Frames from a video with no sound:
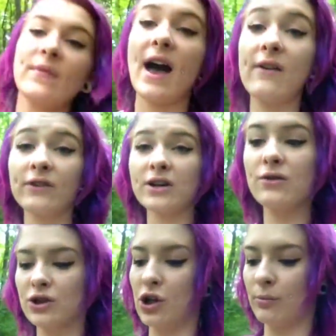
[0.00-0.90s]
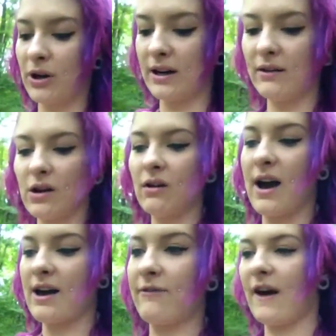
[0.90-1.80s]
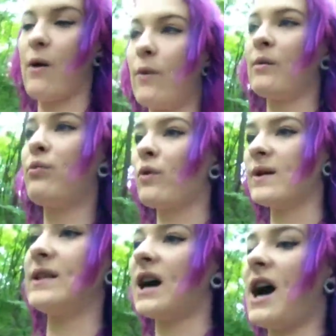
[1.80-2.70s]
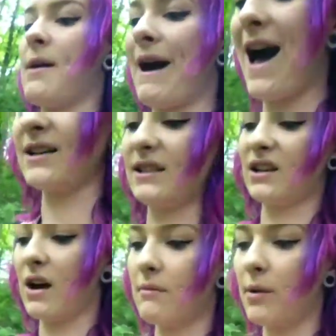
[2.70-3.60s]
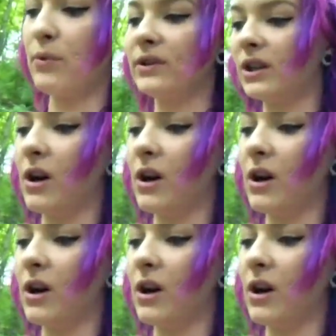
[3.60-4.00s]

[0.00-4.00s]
Every YouTuber in their life at one point in time has to come up with their